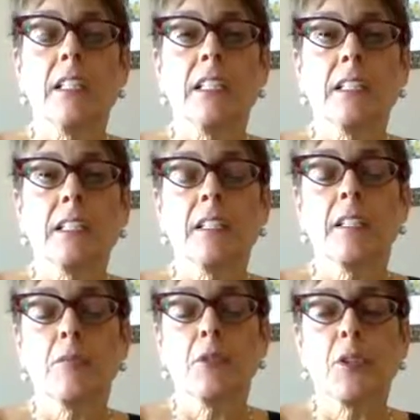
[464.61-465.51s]
assist
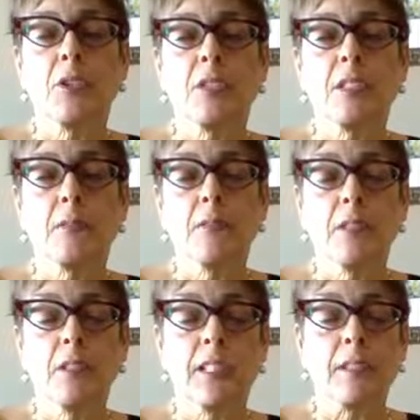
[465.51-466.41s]
them with their
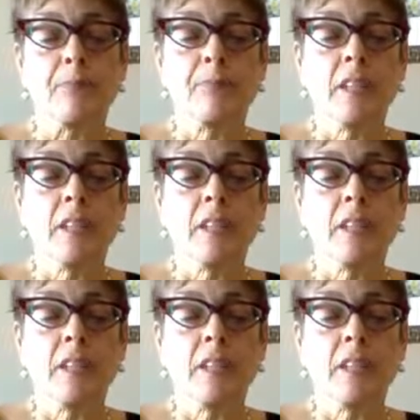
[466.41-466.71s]
disability.